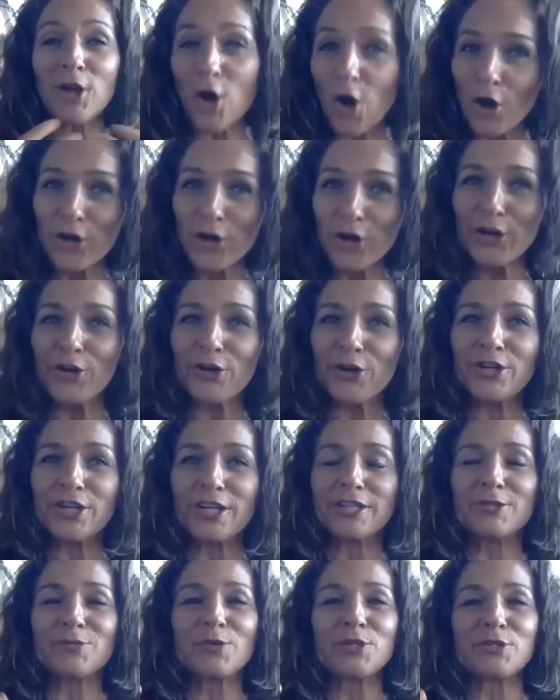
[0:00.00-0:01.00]
honored,
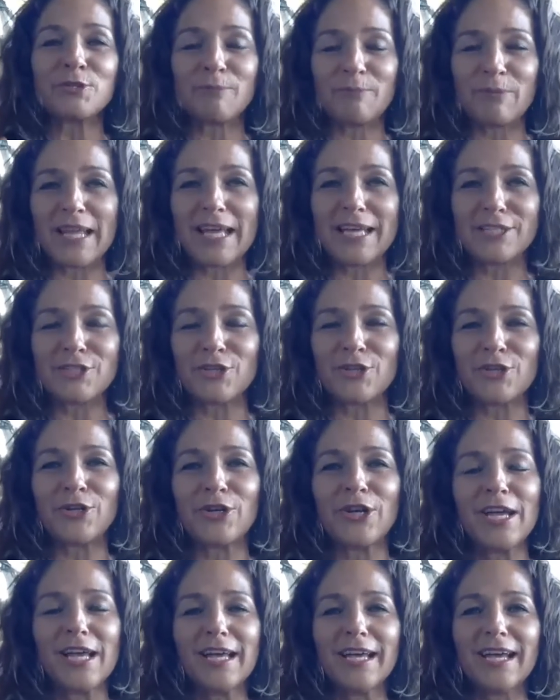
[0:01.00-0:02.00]
and it was a
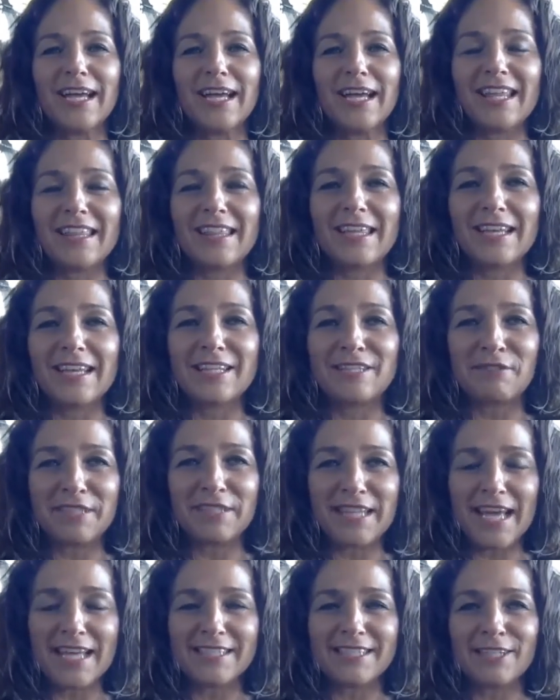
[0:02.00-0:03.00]
pleasure. And I think it's
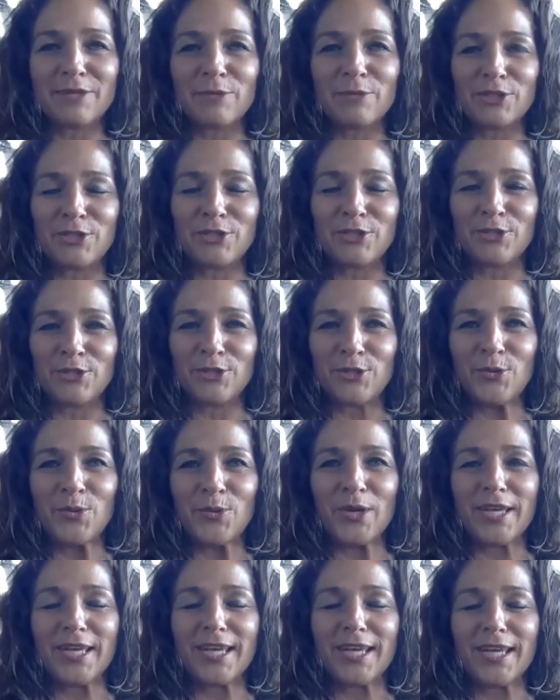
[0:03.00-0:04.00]
fantastic what you're
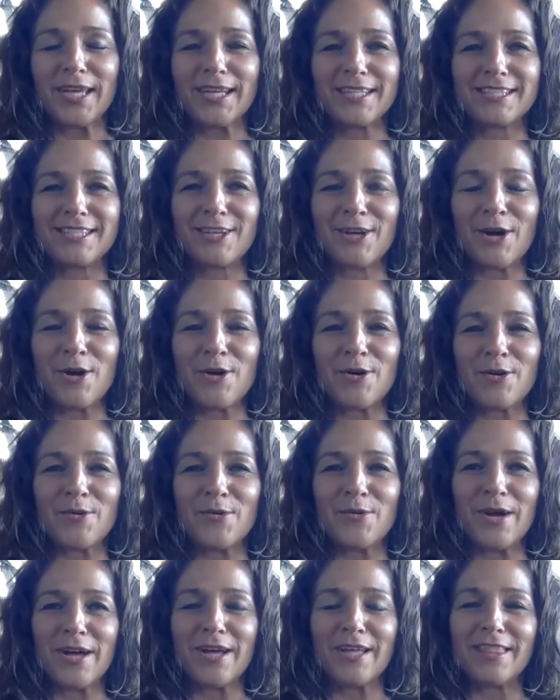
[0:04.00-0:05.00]
doing.
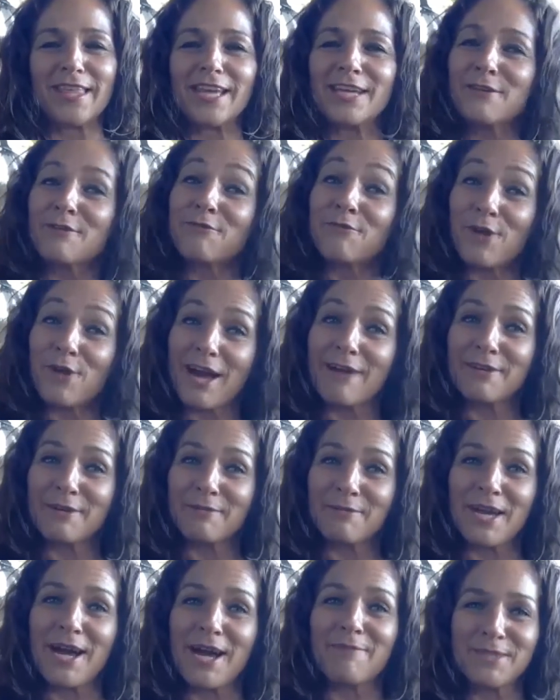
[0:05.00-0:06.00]
So thank you for having
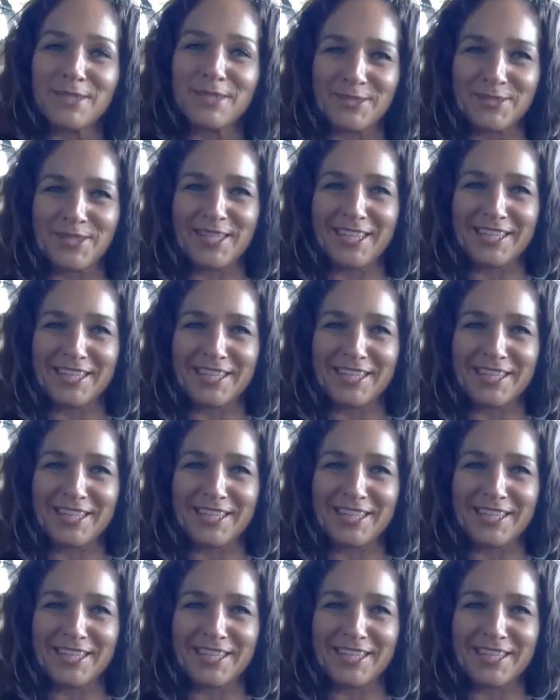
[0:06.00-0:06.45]
me. Absolutely.